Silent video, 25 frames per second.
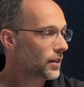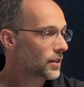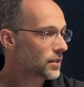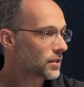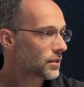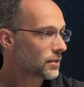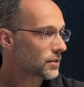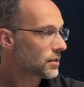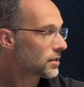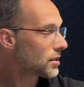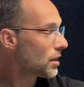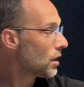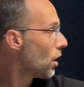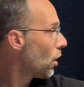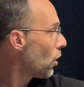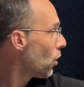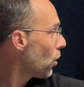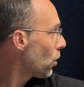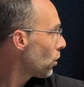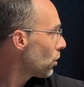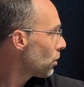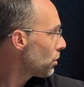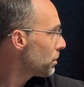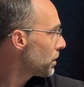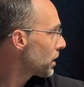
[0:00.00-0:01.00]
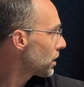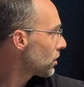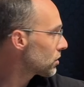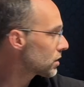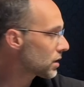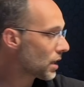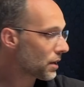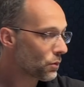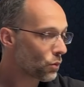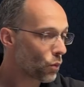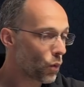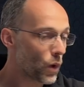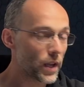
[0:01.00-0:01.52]
slow because
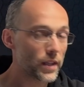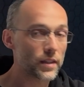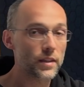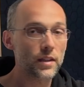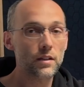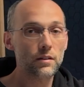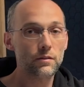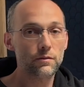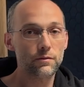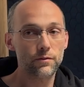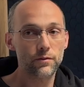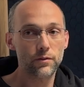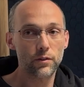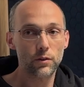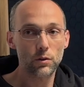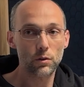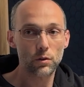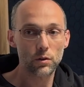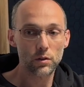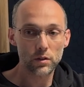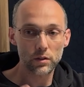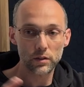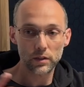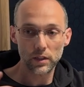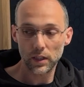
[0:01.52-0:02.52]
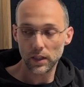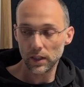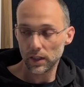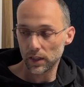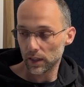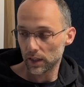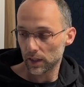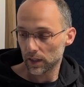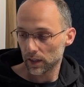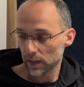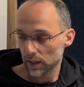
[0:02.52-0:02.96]
I'm waiting for the